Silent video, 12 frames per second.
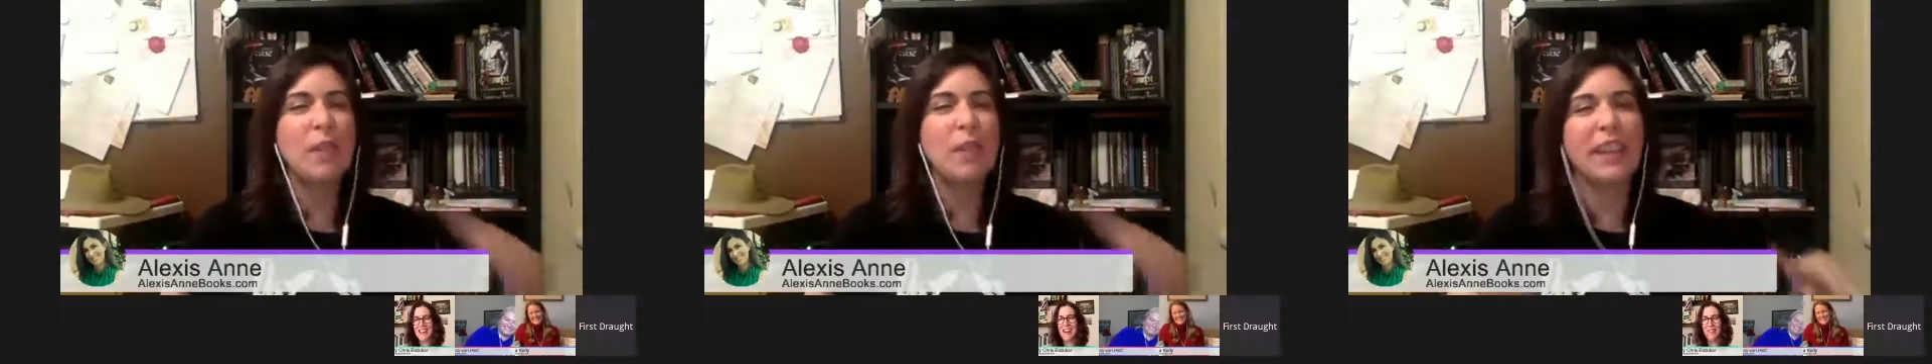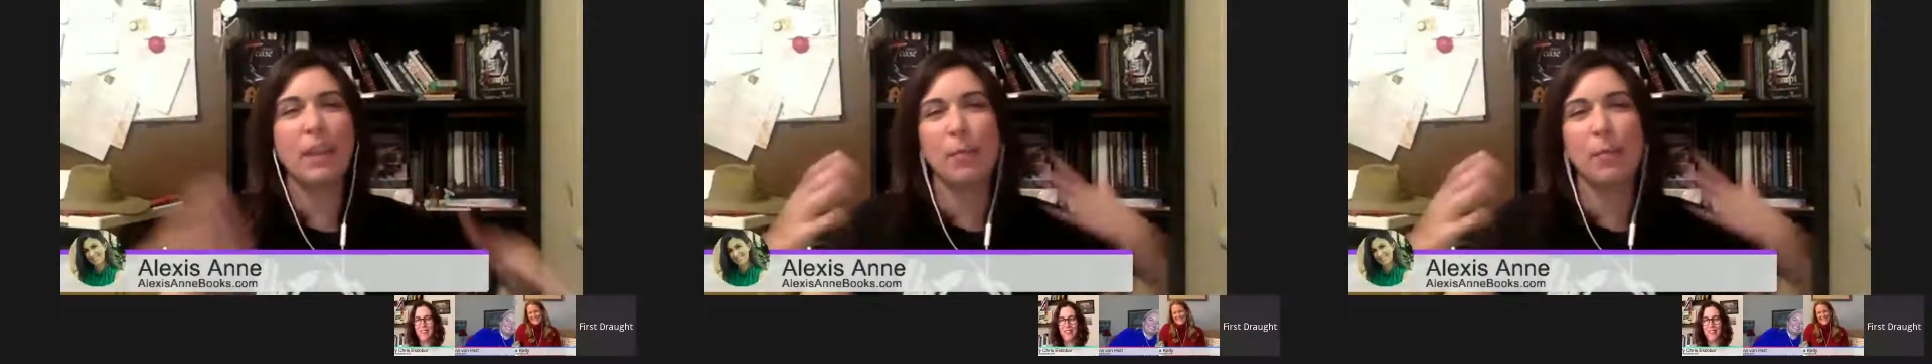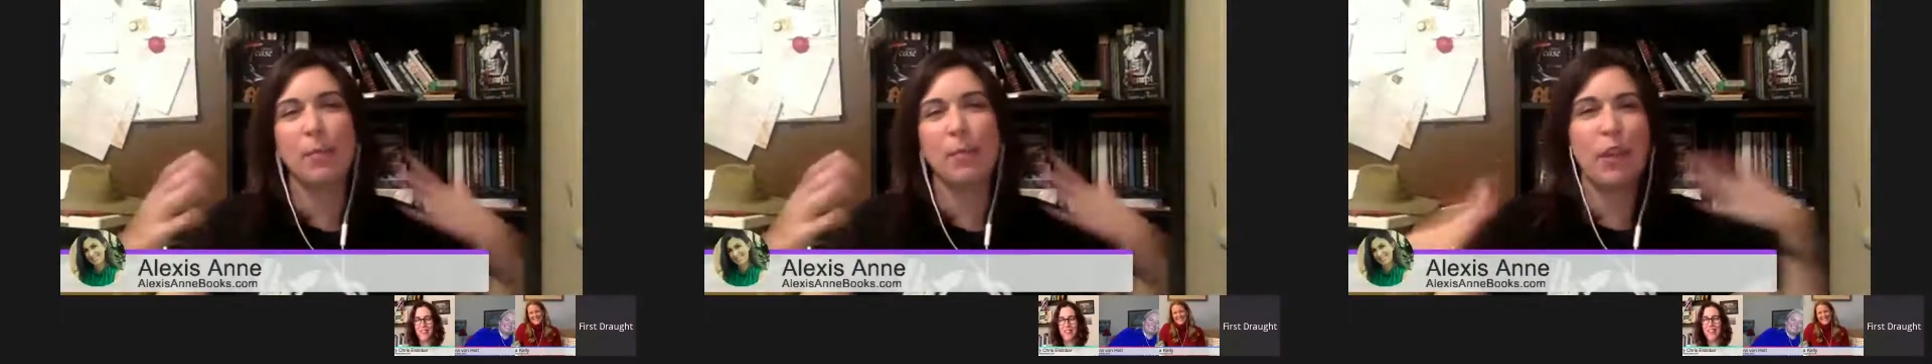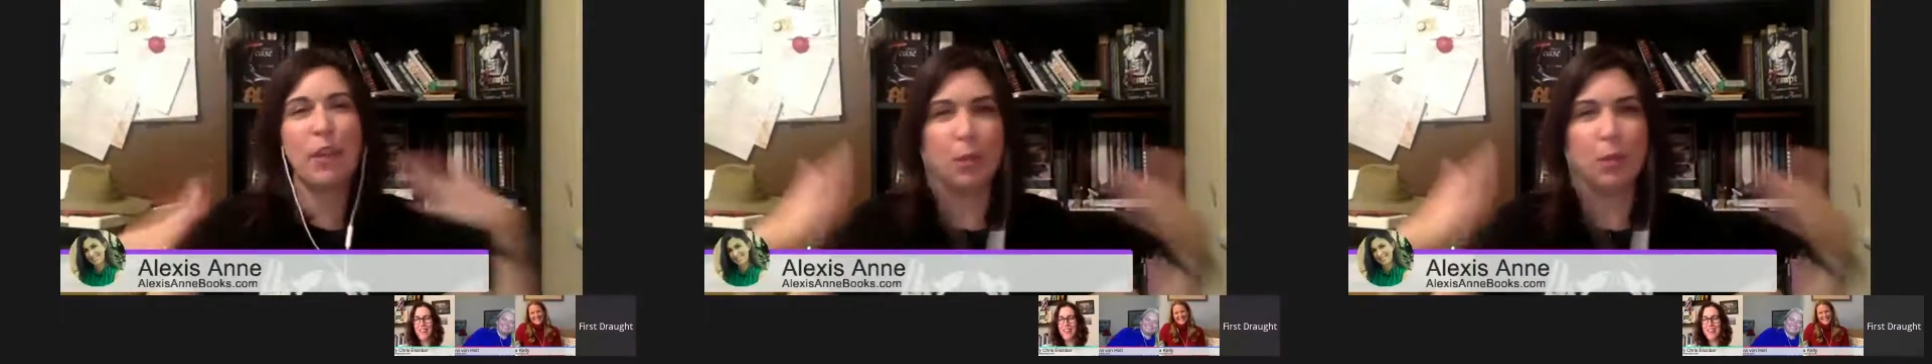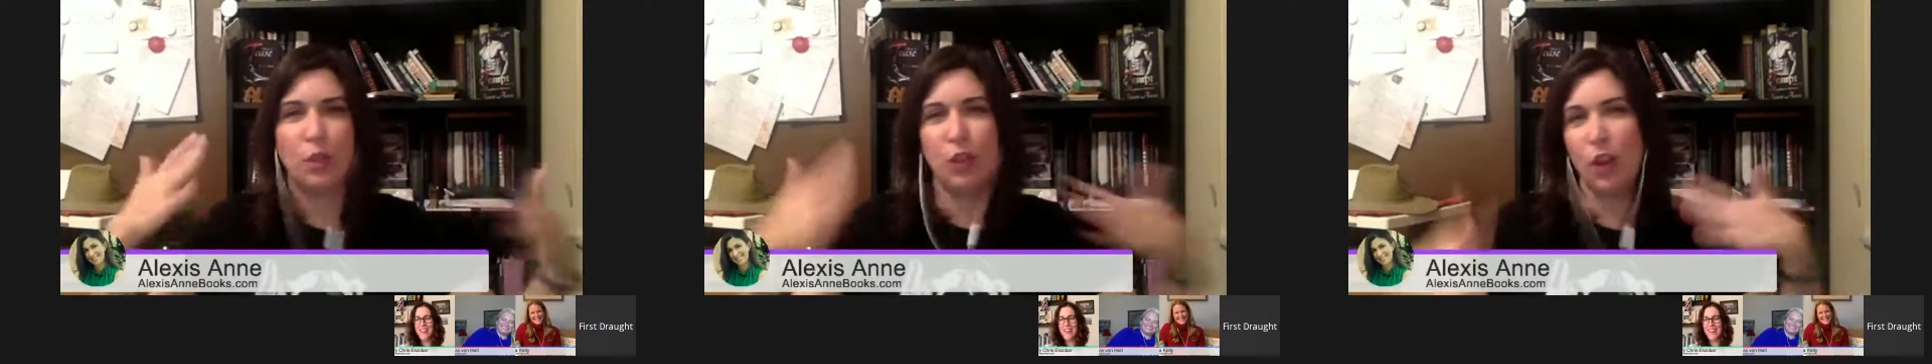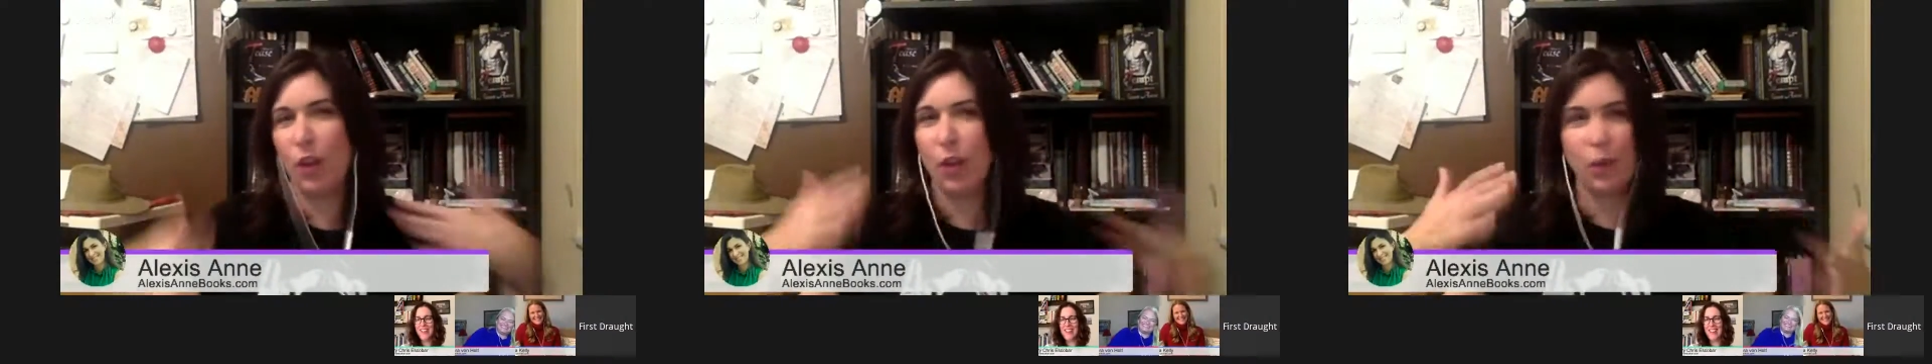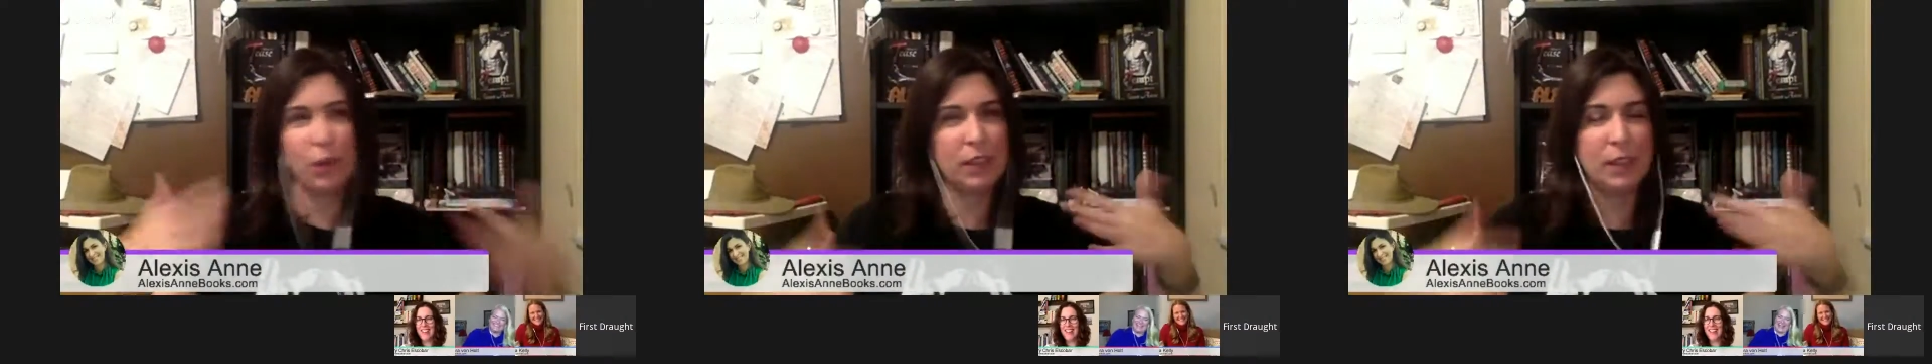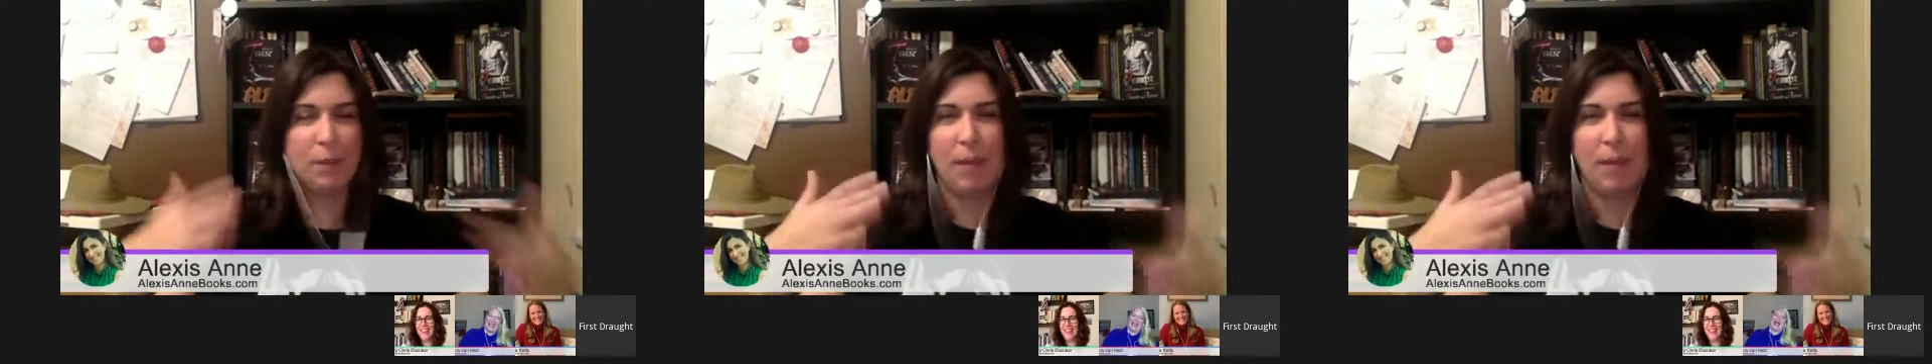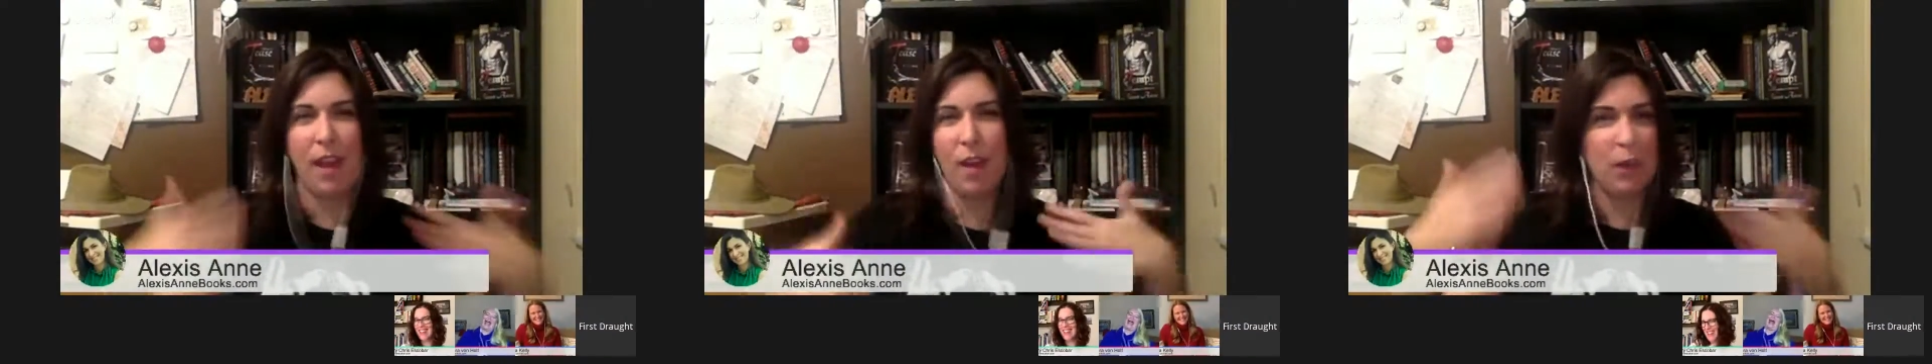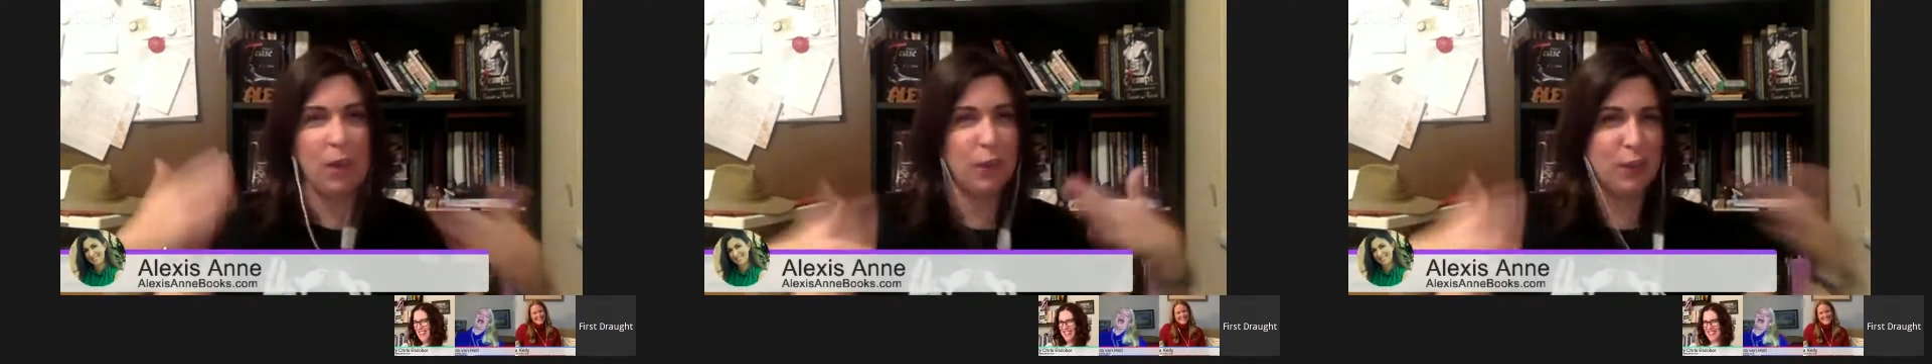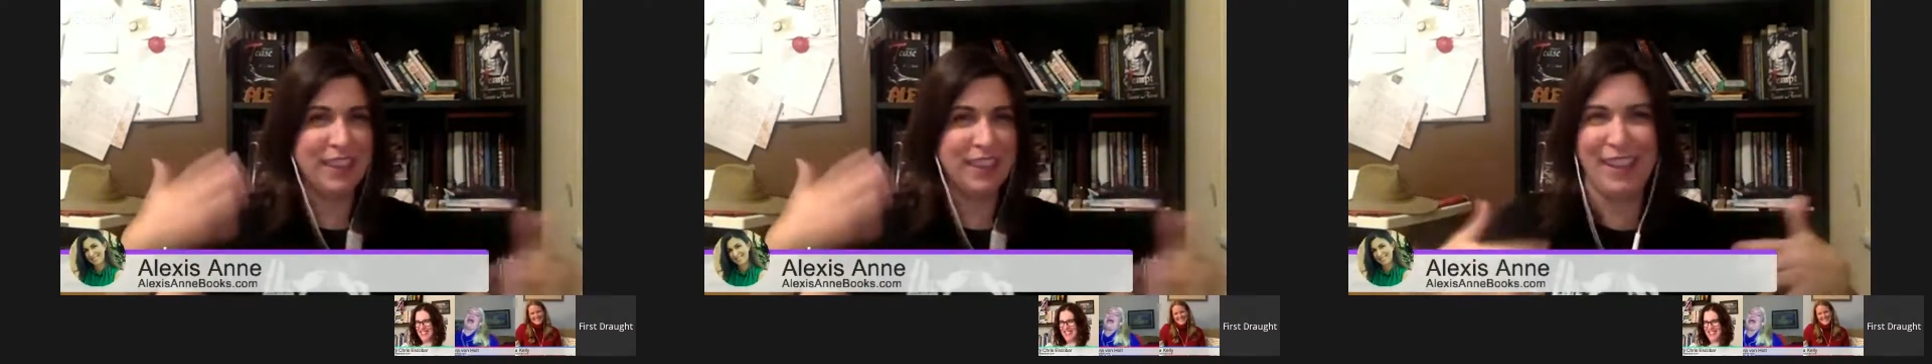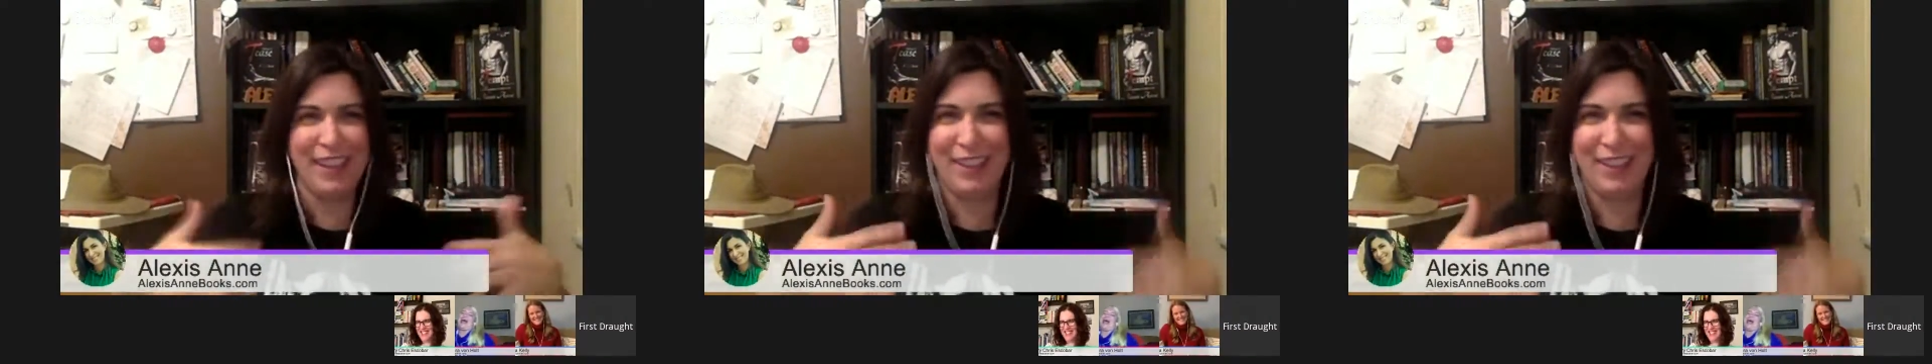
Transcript: making British humor jokes about brothers and